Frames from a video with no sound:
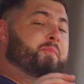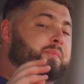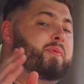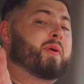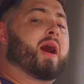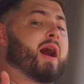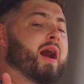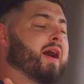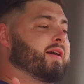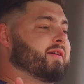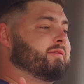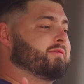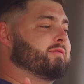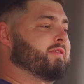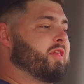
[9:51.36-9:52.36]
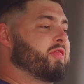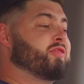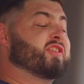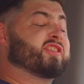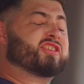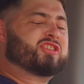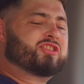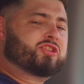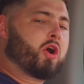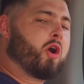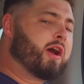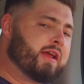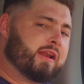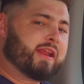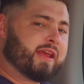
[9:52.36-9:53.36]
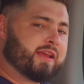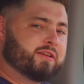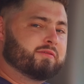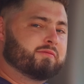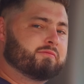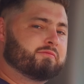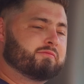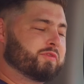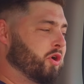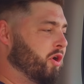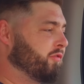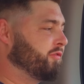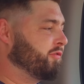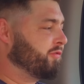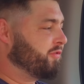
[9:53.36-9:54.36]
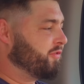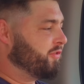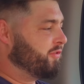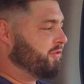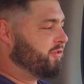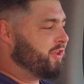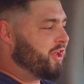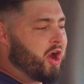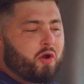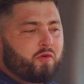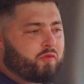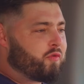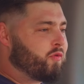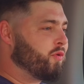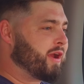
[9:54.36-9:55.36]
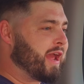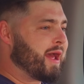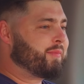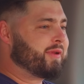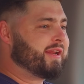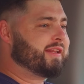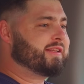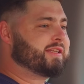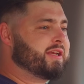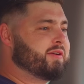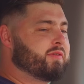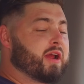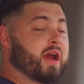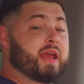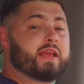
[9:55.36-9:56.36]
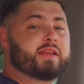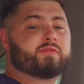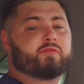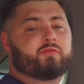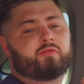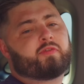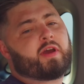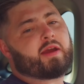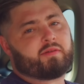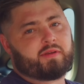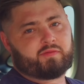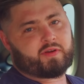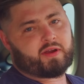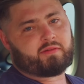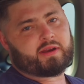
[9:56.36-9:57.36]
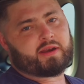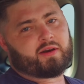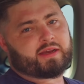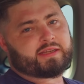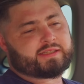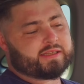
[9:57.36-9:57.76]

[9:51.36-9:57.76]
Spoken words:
But the styling of the overall cabin interior is very, very nice